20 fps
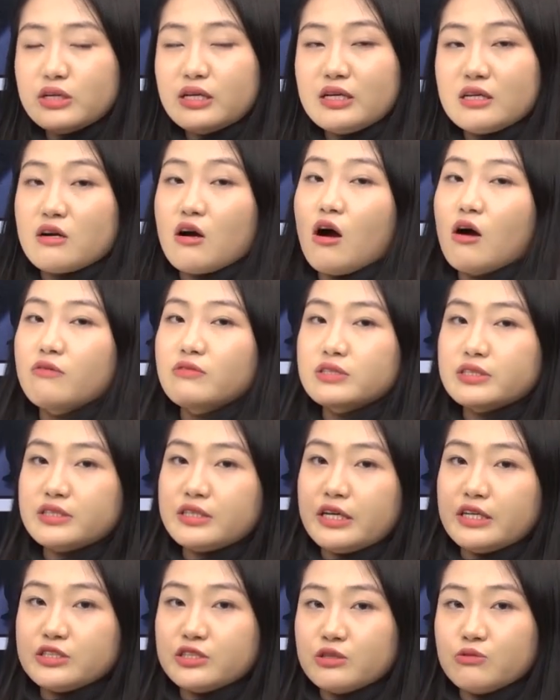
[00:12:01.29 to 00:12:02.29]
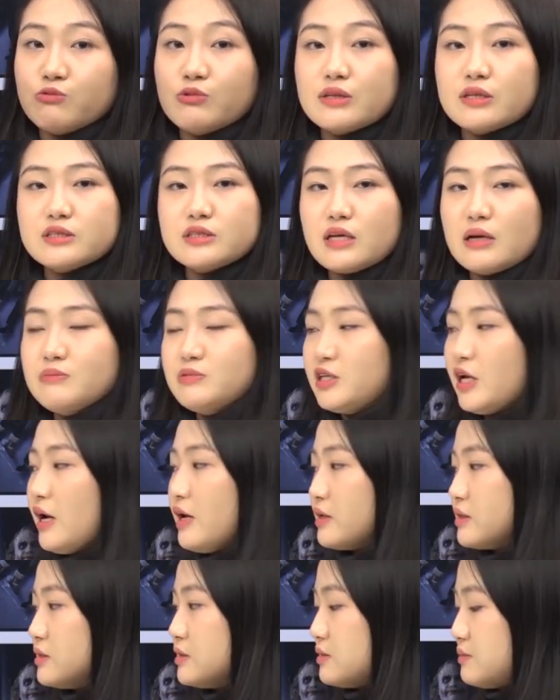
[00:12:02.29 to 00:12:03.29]
in a conversation with the
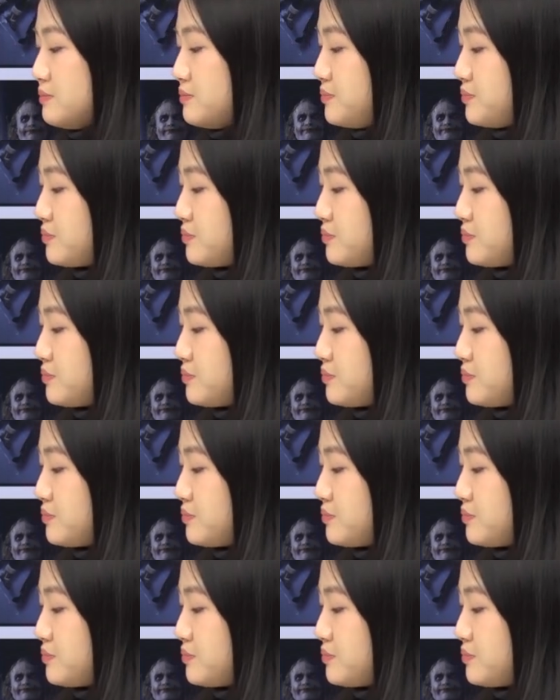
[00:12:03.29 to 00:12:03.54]
subjects.